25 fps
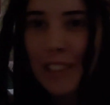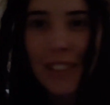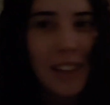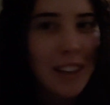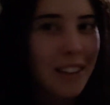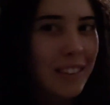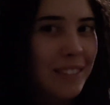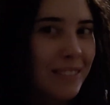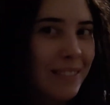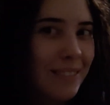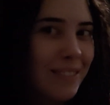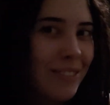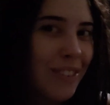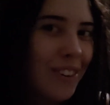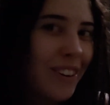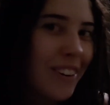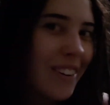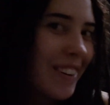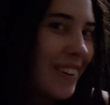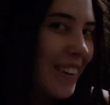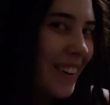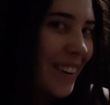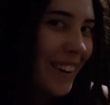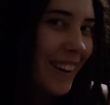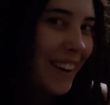done.
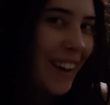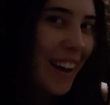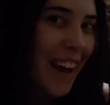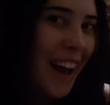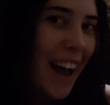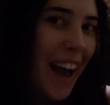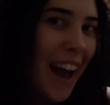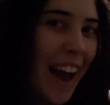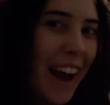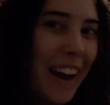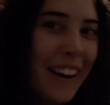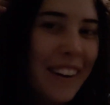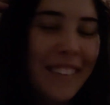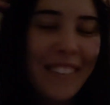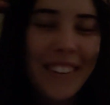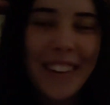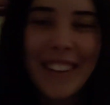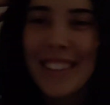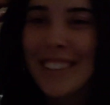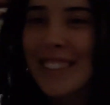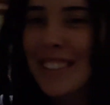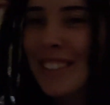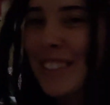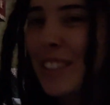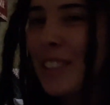
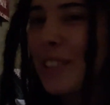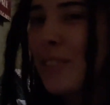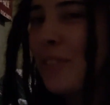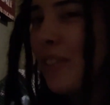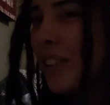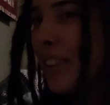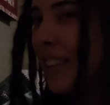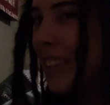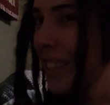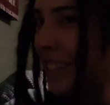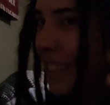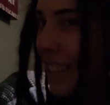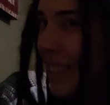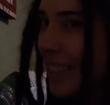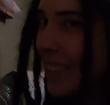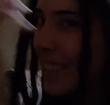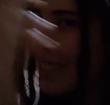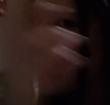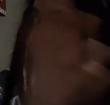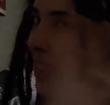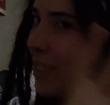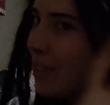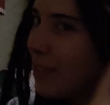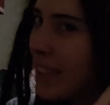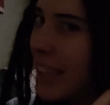Anyway, this
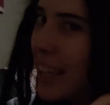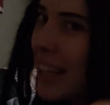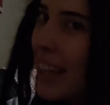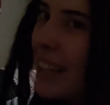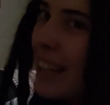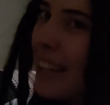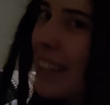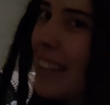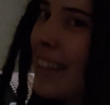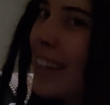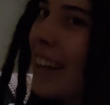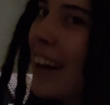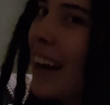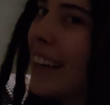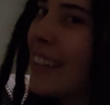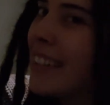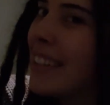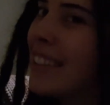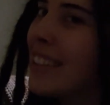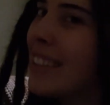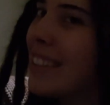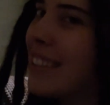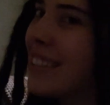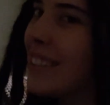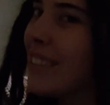is me. I
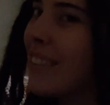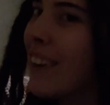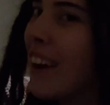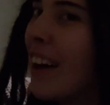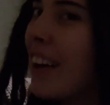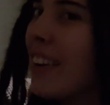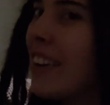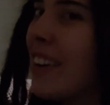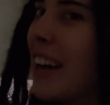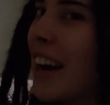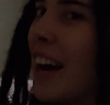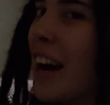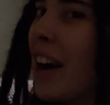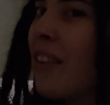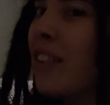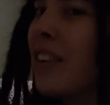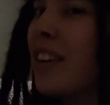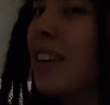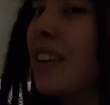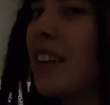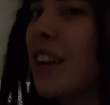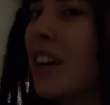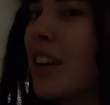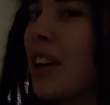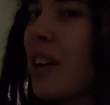did this about an hour
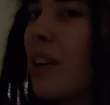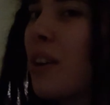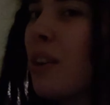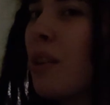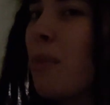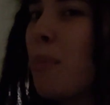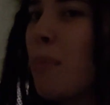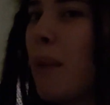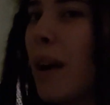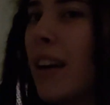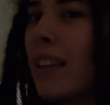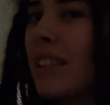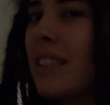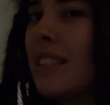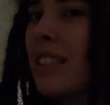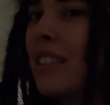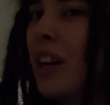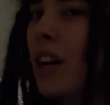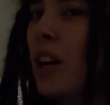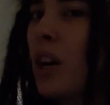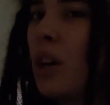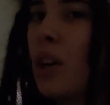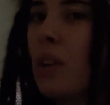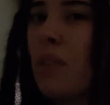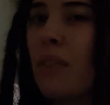ago
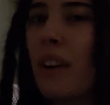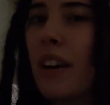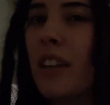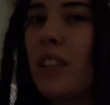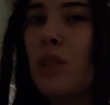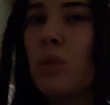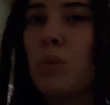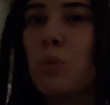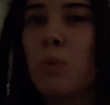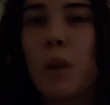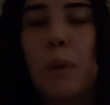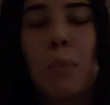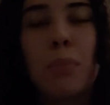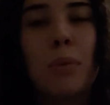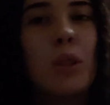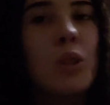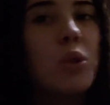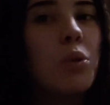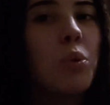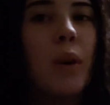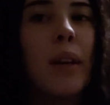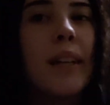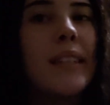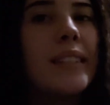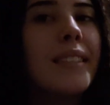myself. I just ripped and
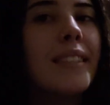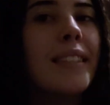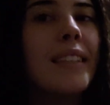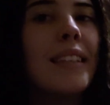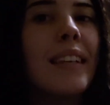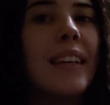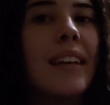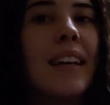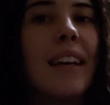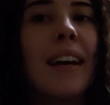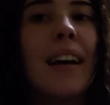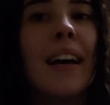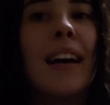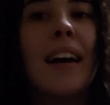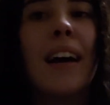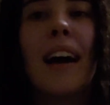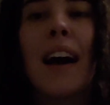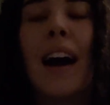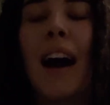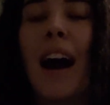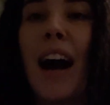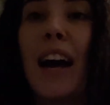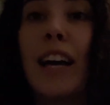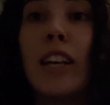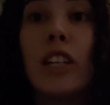twisted it.
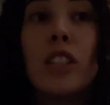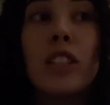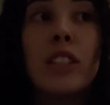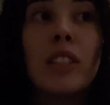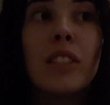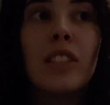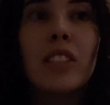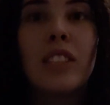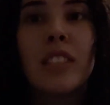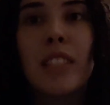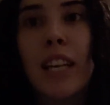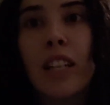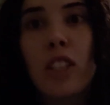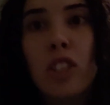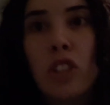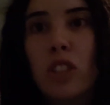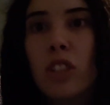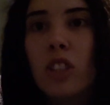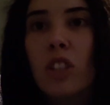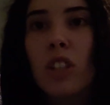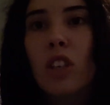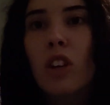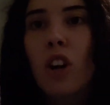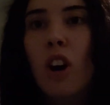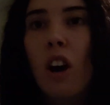I just
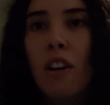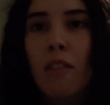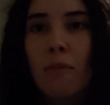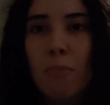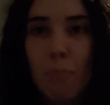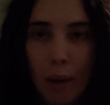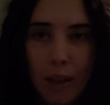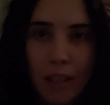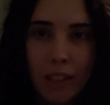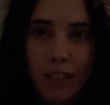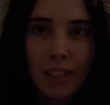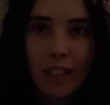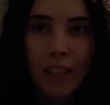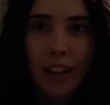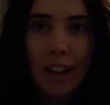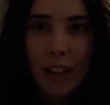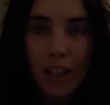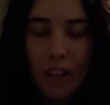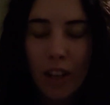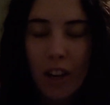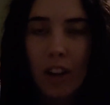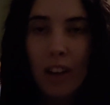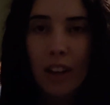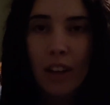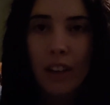sectioned it off best that I
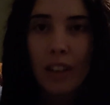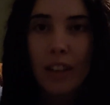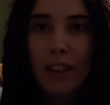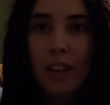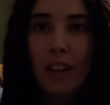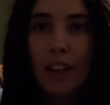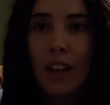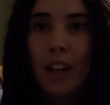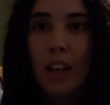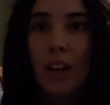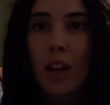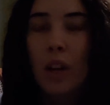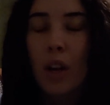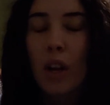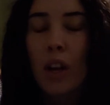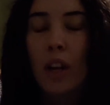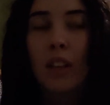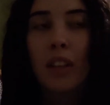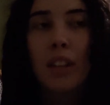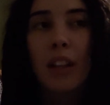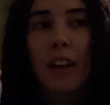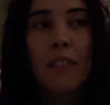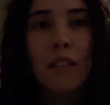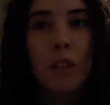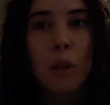could
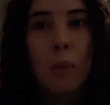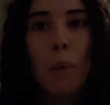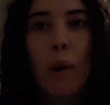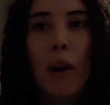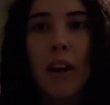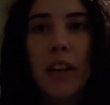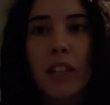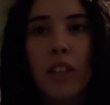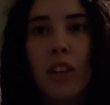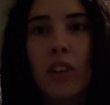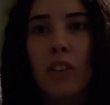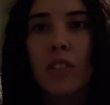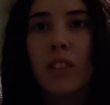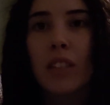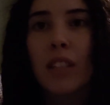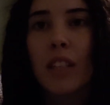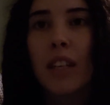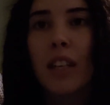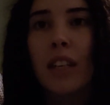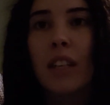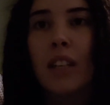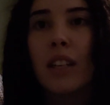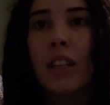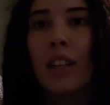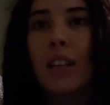and left the ponytails
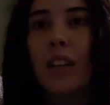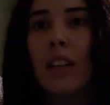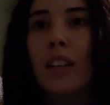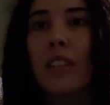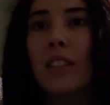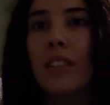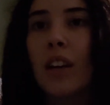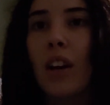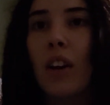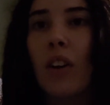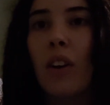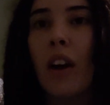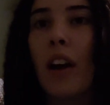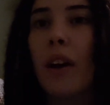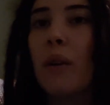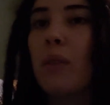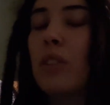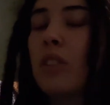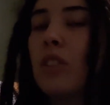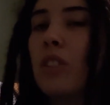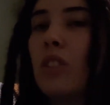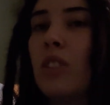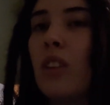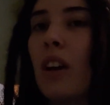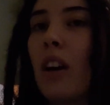in until I
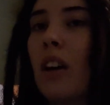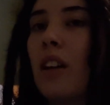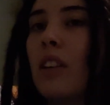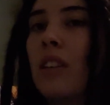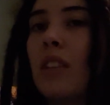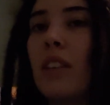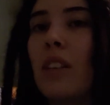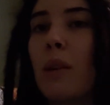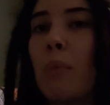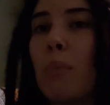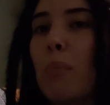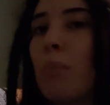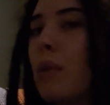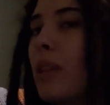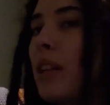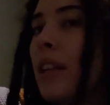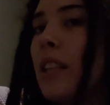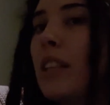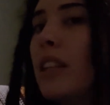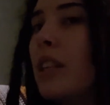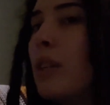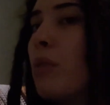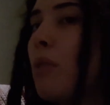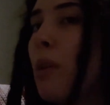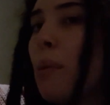was done
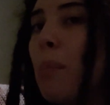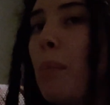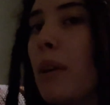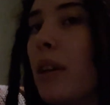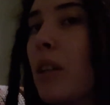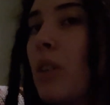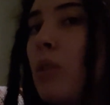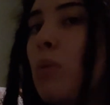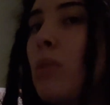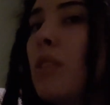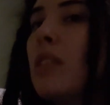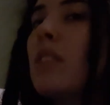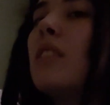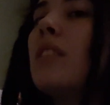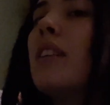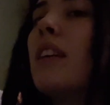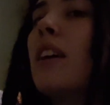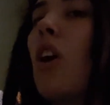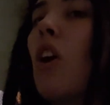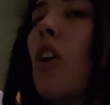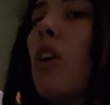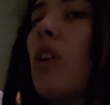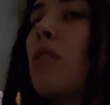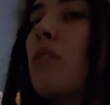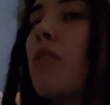completely ripping and twisting
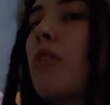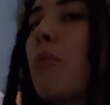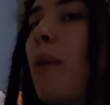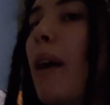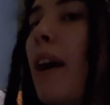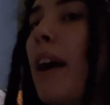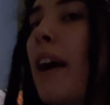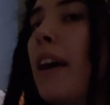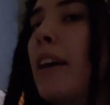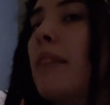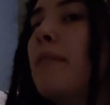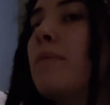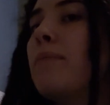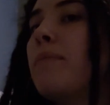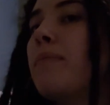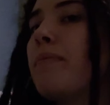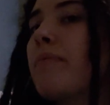all over my head.